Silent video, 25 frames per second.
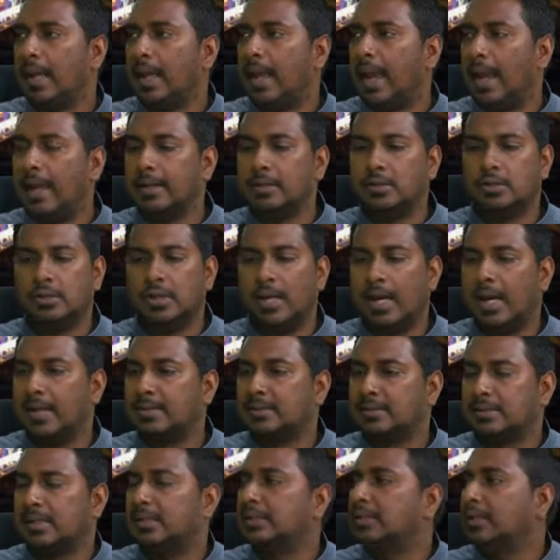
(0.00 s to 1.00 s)
and she has
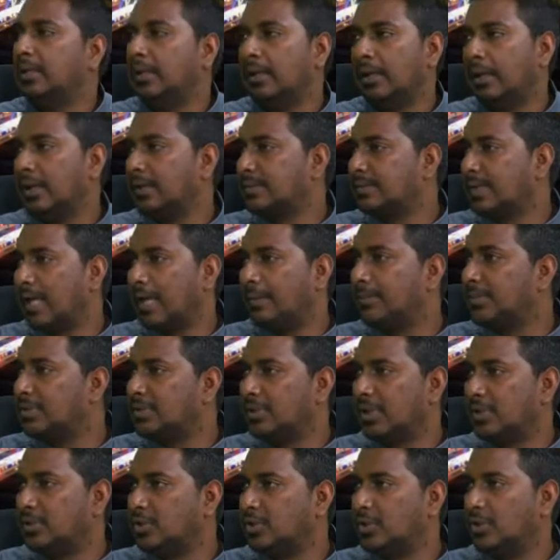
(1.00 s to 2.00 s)
30 assignments
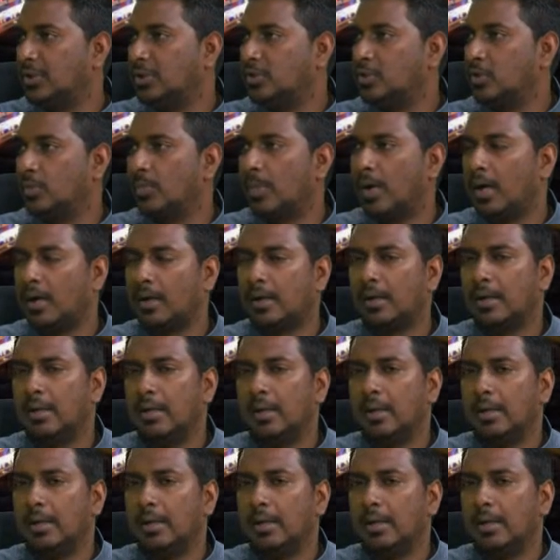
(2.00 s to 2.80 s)
that she needs to mark.